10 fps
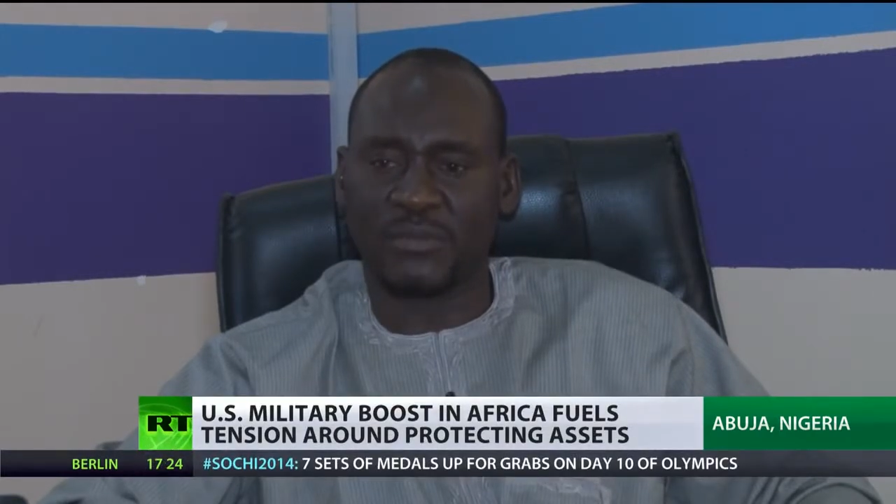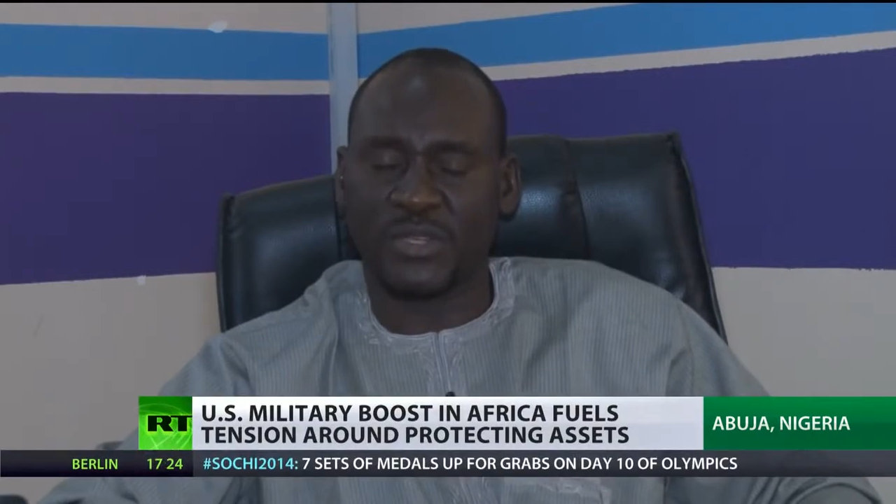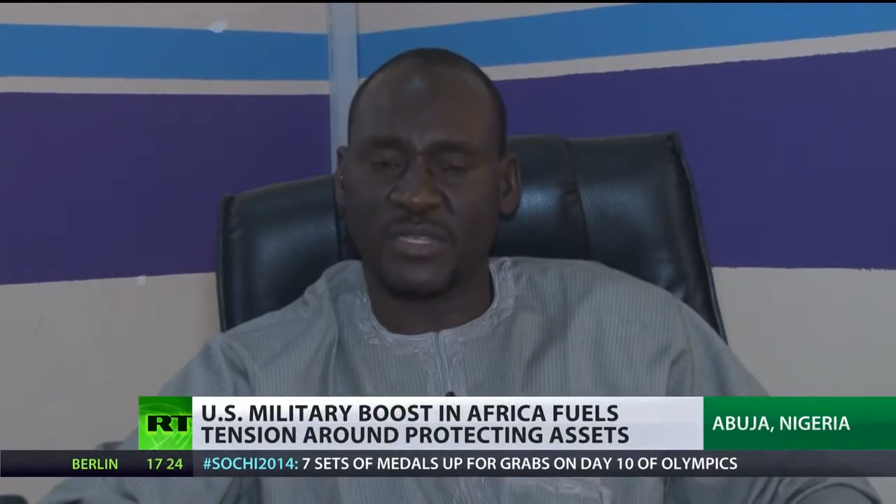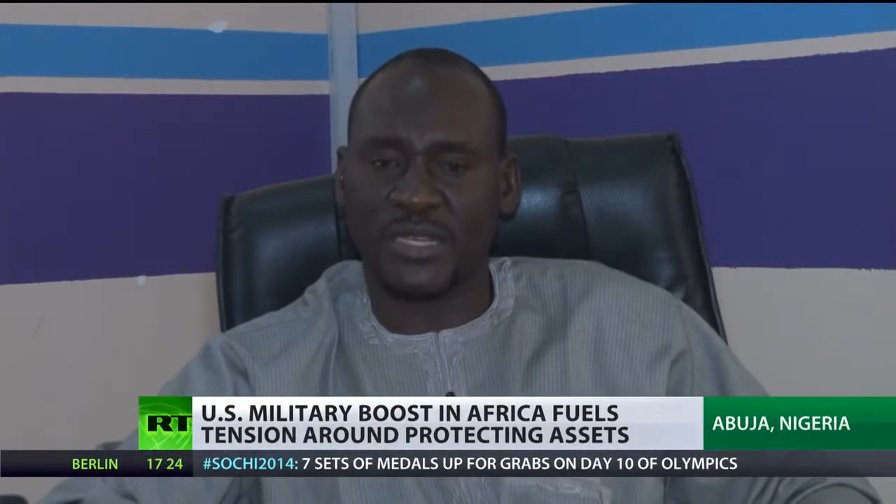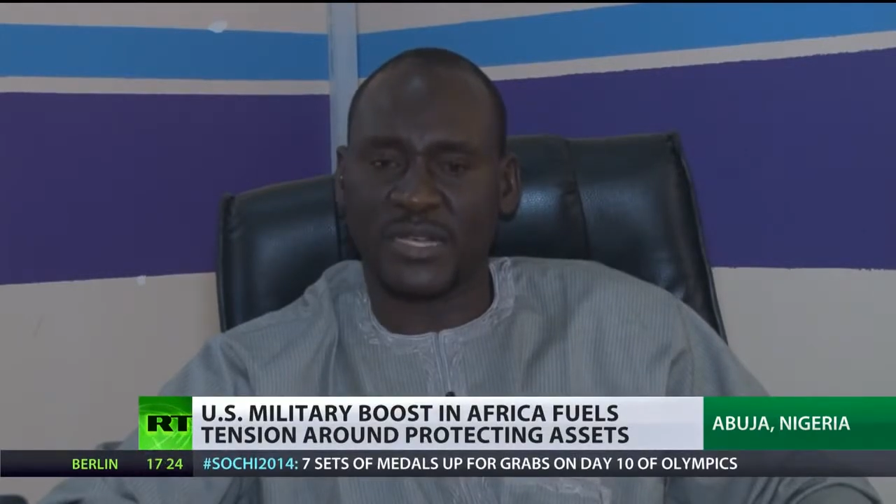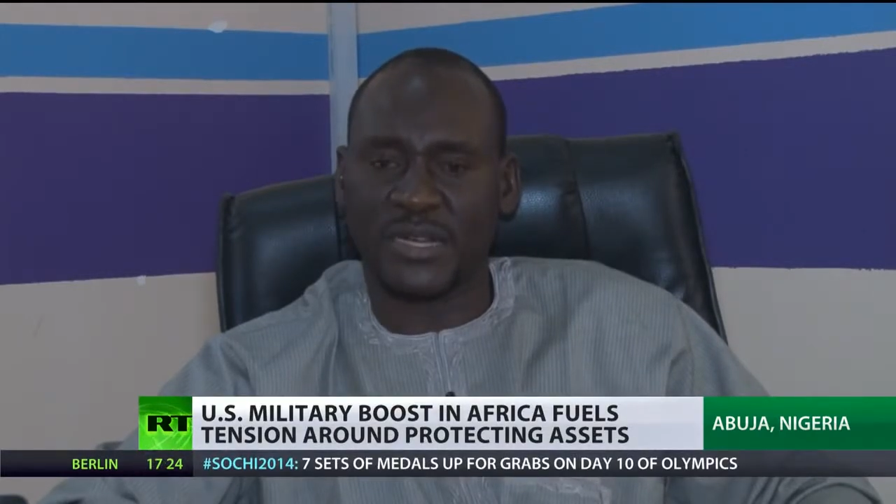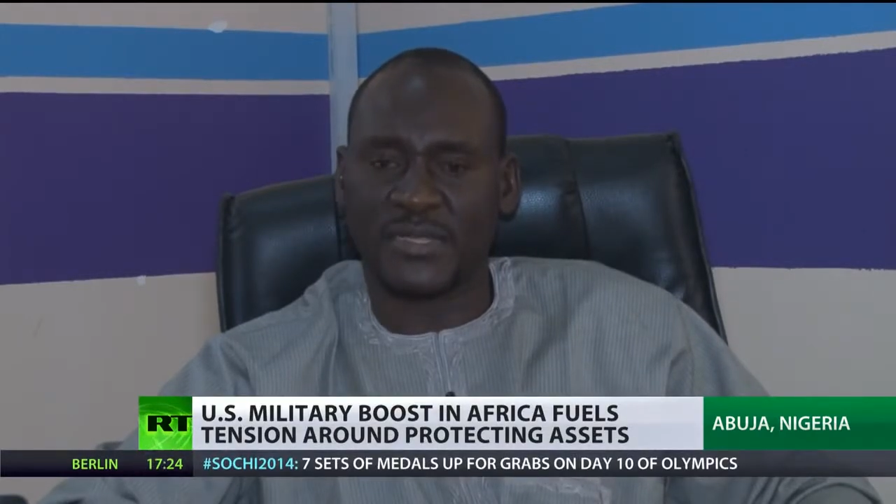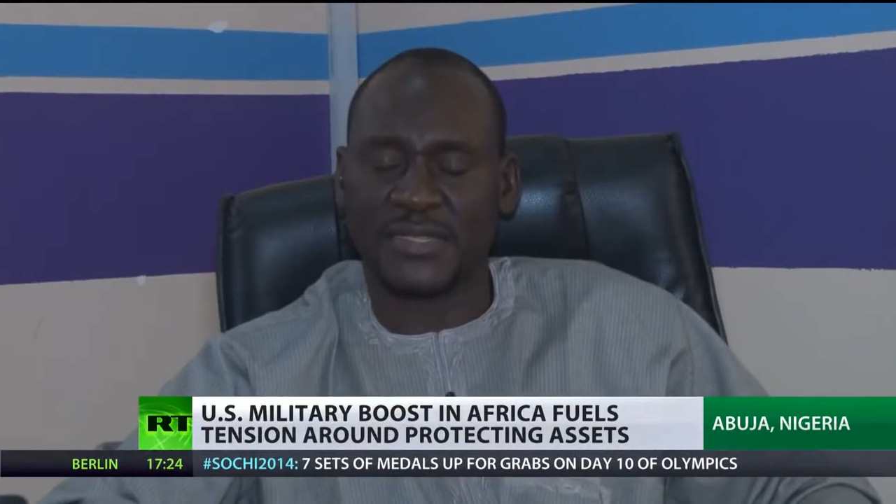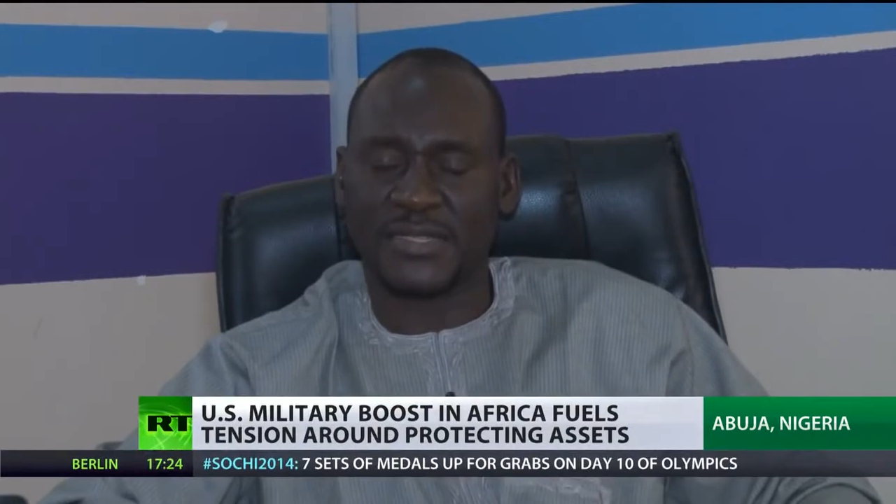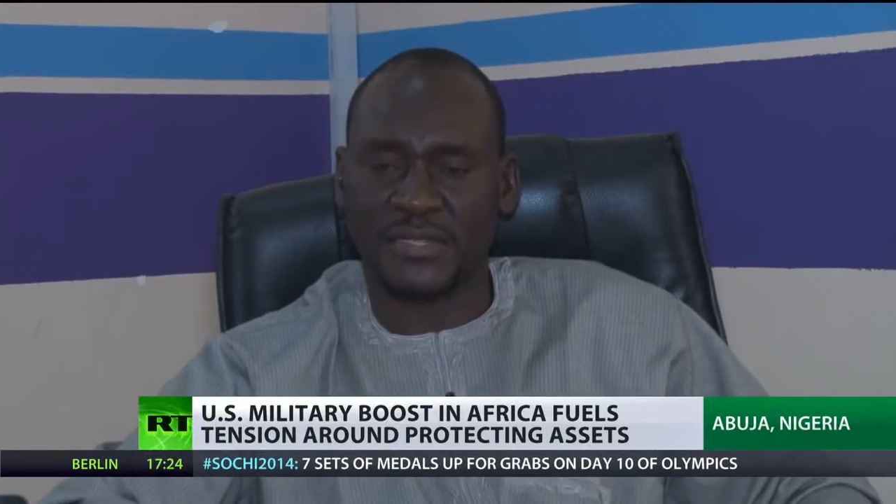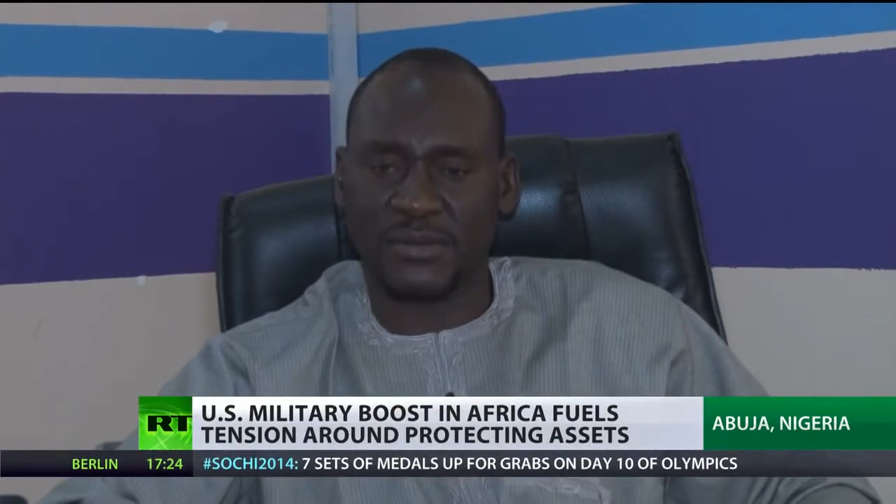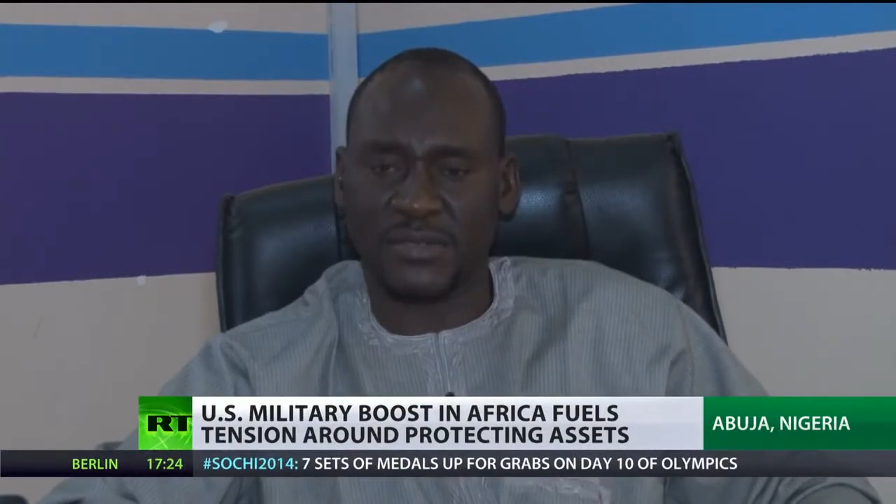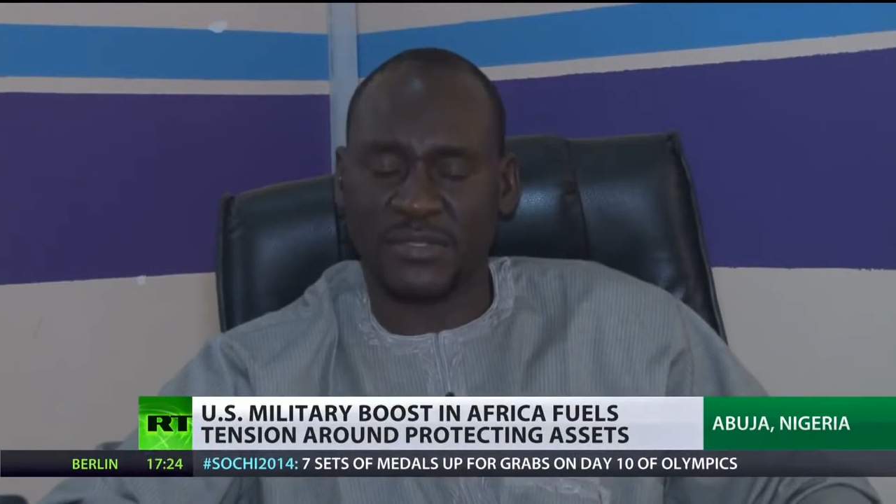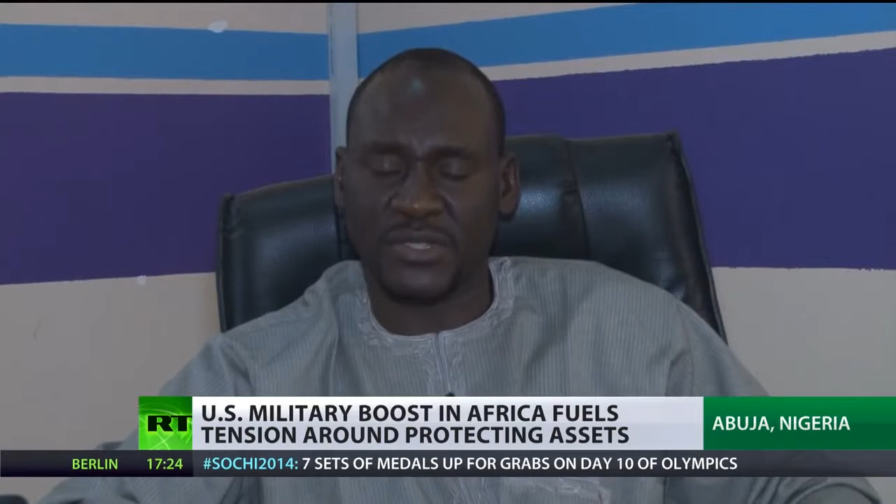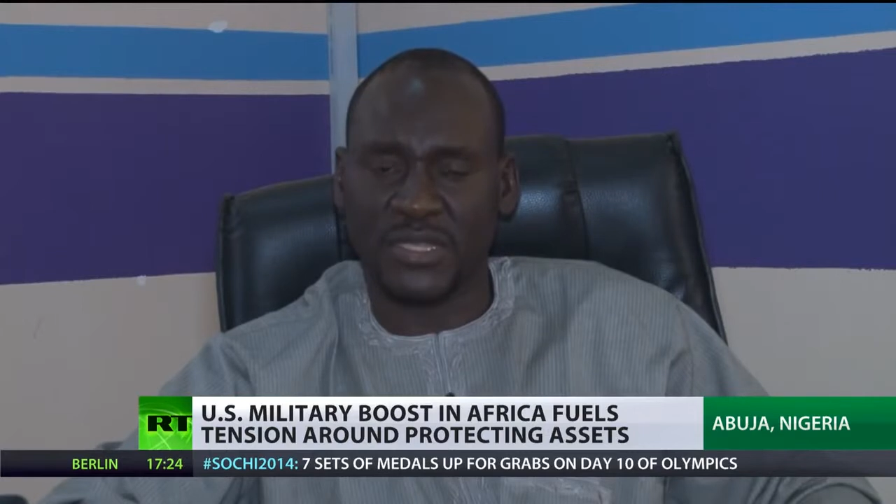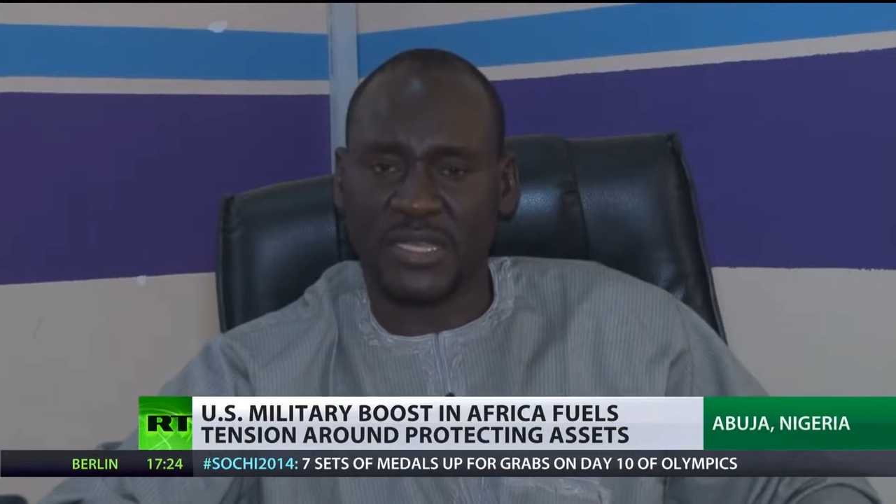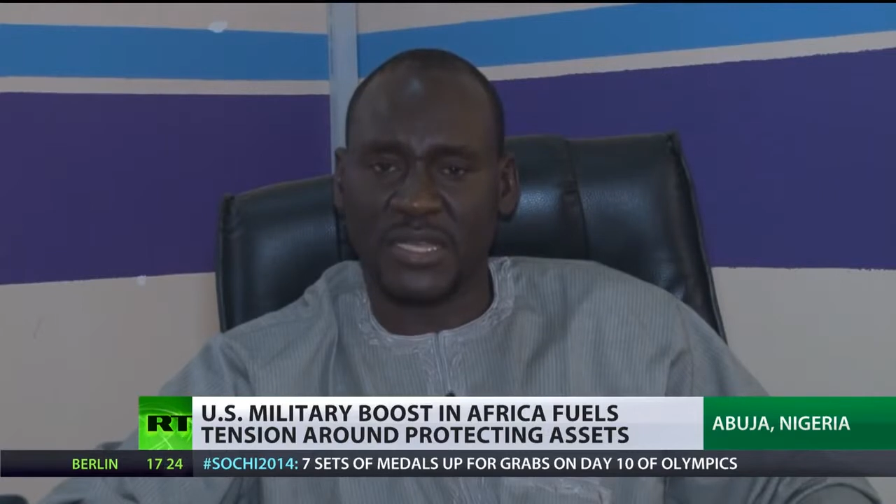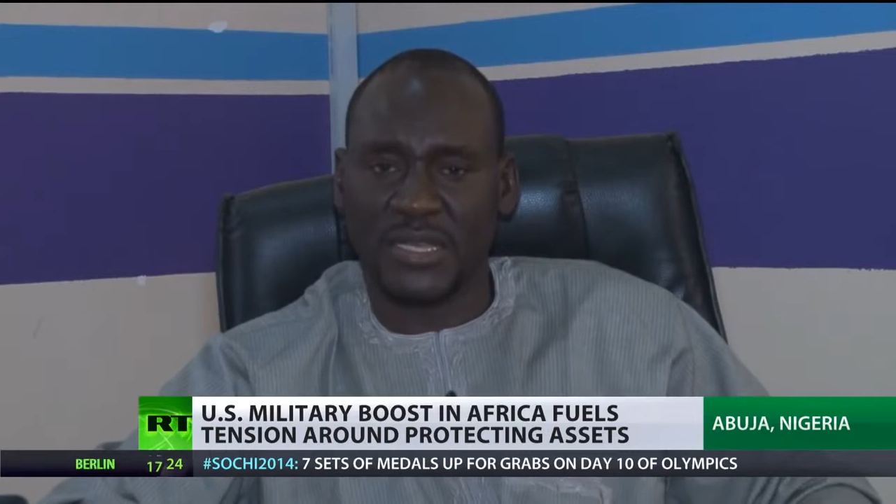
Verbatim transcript: political crisis in the country,